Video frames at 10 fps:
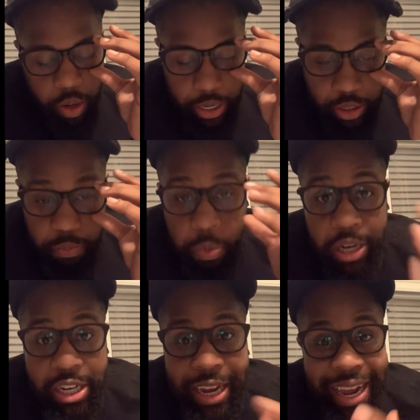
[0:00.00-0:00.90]
as
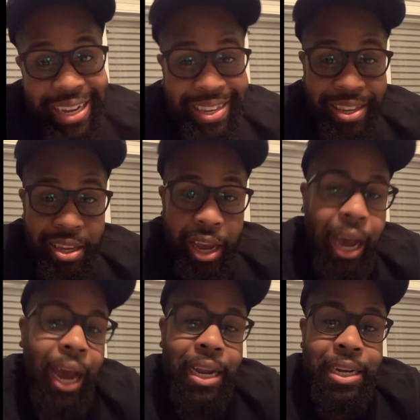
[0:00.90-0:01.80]
much as
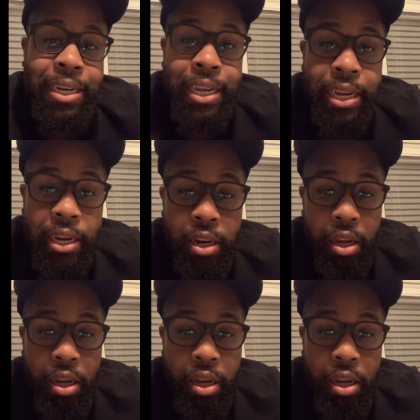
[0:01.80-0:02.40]
I need.